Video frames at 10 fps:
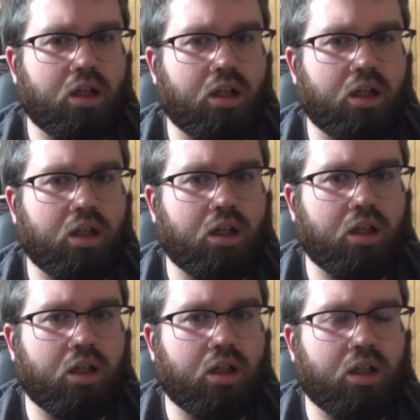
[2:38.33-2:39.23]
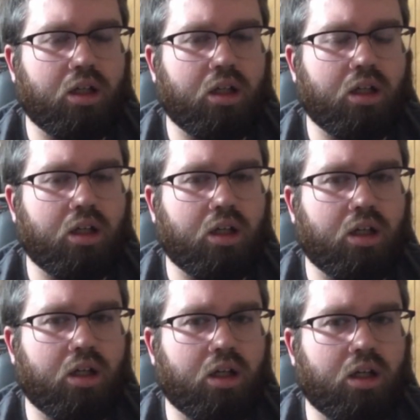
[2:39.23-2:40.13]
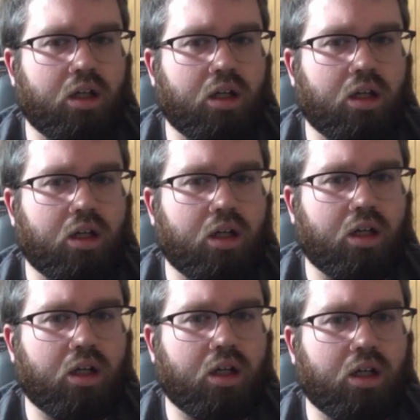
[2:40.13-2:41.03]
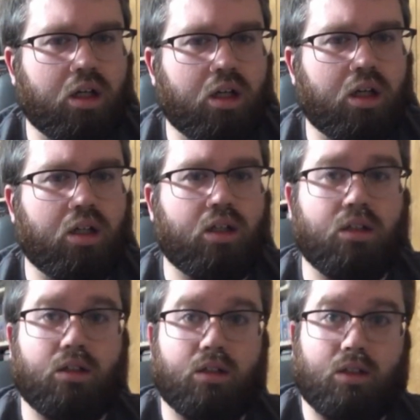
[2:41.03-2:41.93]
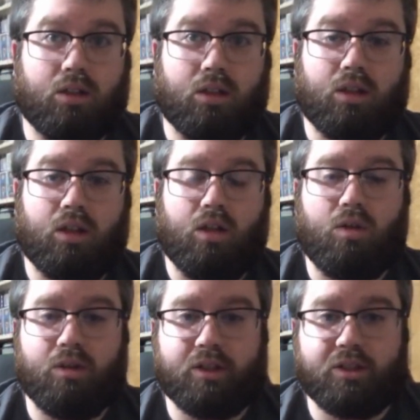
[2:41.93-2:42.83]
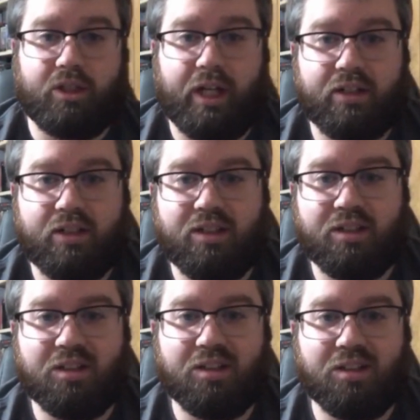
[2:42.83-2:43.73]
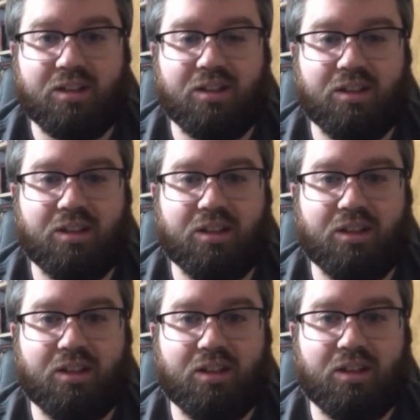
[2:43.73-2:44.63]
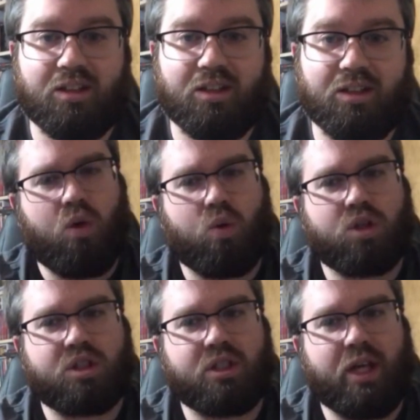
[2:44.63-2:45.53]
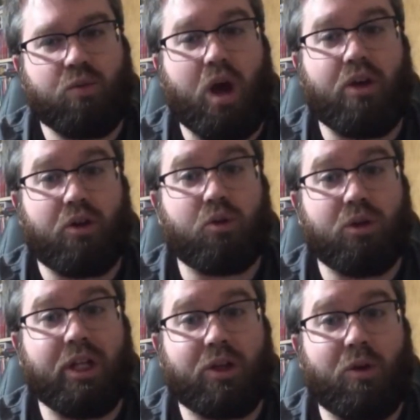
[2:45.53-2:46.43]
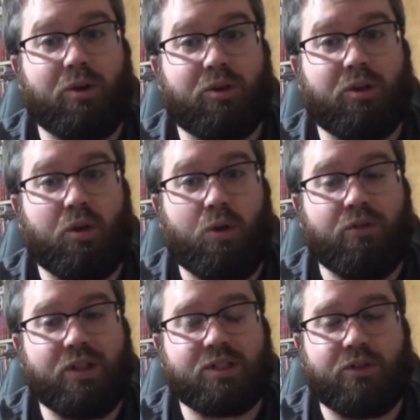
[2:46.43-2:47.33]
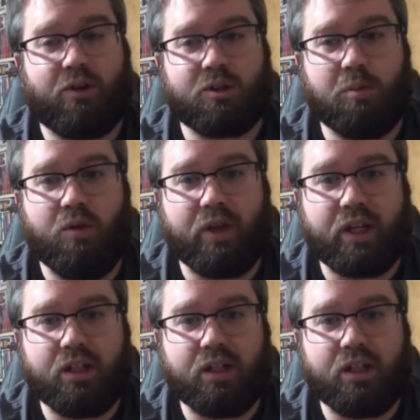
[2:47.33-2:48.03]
In this universe, Stephen Strange didn't lose his hands. Holy shit. But his heart. We're seeing. Wow, they're really going through the whole events of the first movie.